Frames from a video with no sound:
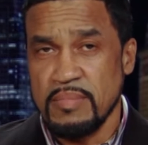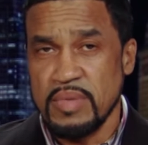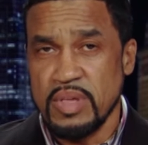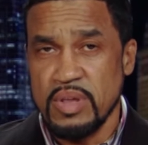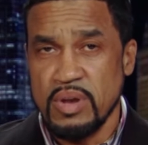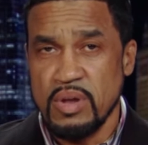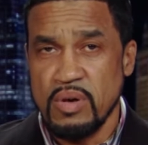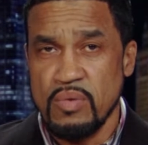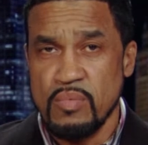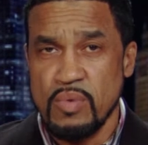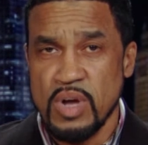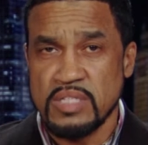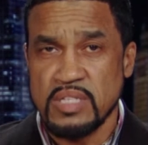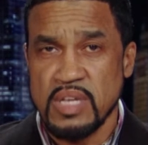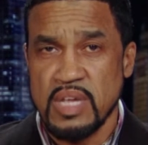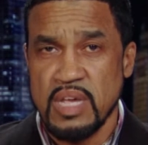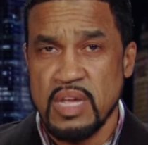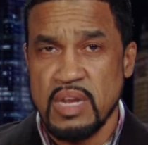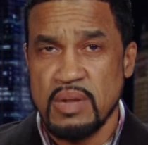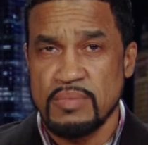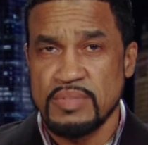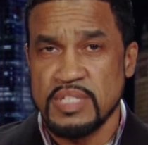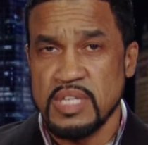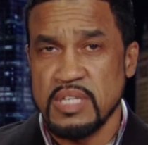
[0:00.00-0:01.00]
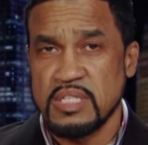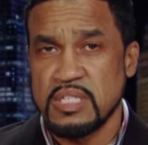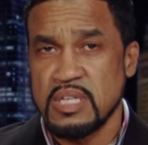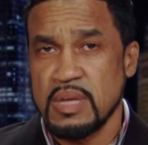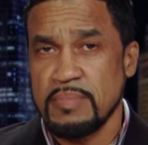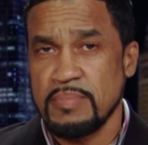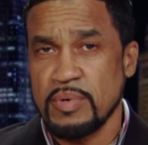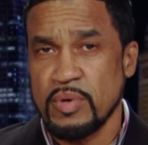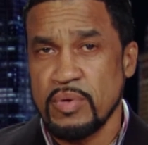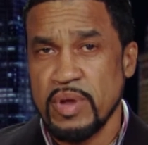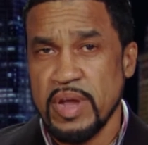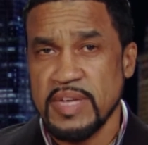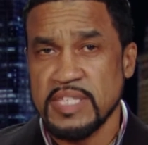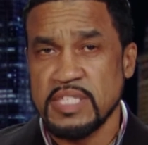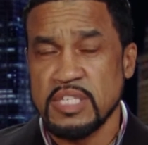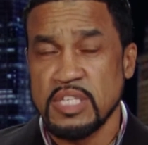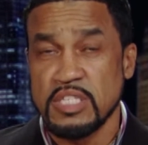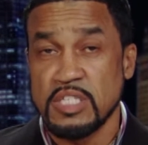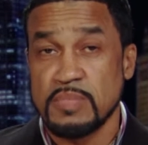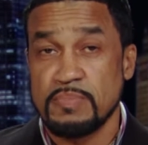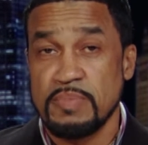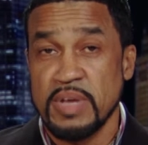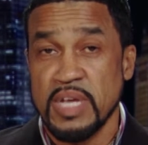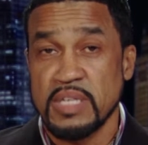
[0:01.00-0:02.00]
You know, once again, it was a temporary
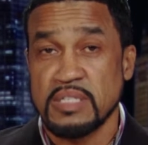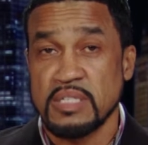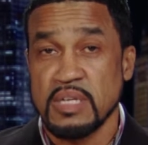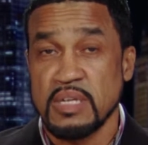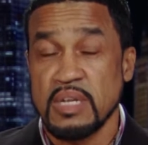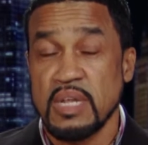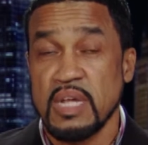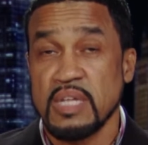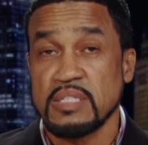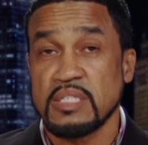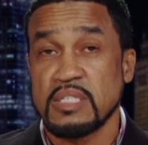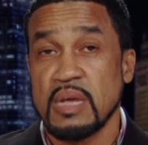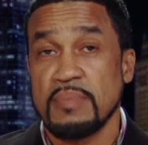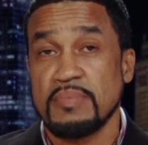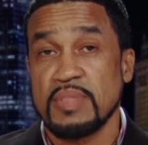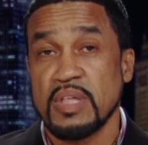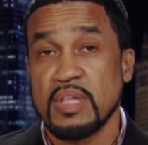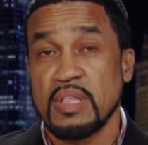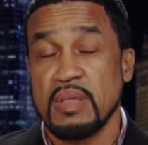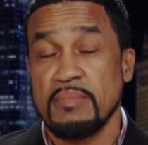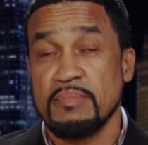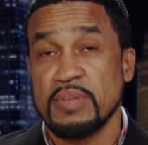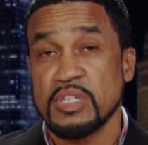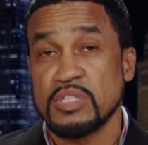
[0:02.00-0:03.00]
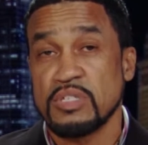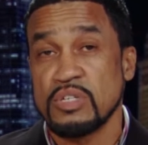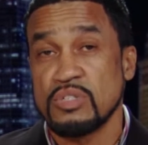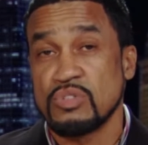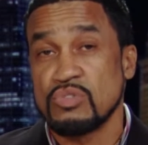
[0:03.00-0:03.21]
suspension. It's something that Mr.